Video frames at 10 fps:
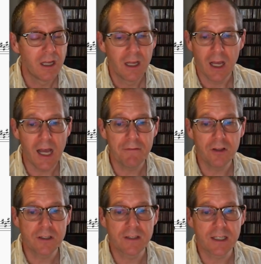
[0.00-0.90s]
I've
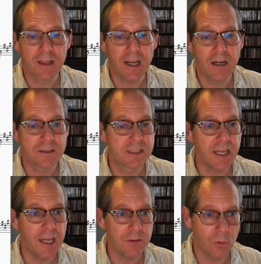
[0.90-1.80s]
looked at clouds
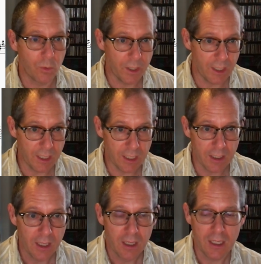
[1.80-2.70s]
that way.
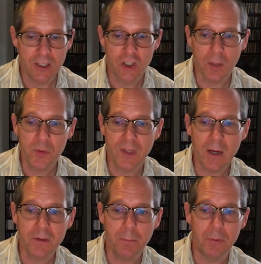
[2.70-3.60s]
It jumps
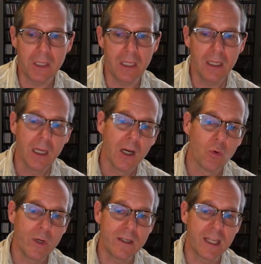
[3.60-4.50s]
down to B,
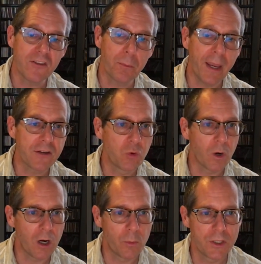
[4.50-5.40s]
gets back to
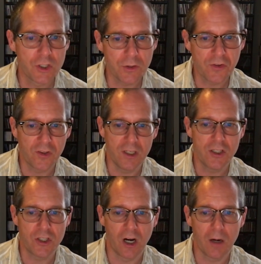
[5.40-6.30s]
our original C
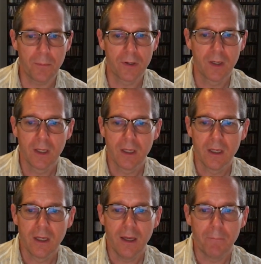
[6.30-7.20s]
sharp,
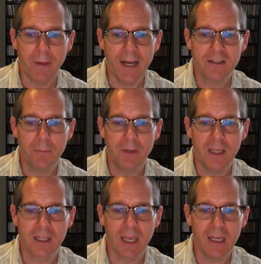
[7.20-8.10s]
back to B
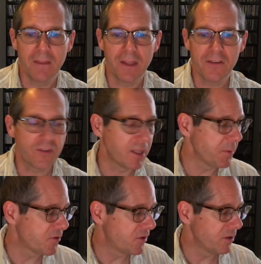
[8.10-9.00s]
again, and then
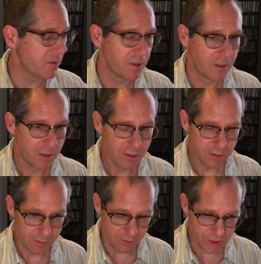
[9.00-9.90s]
skips to
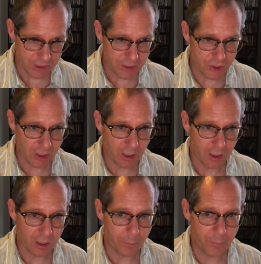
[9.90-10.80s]
G
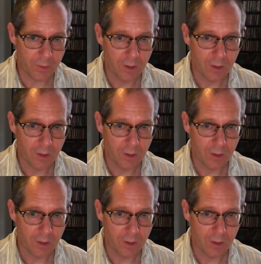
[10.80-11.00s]
sharp.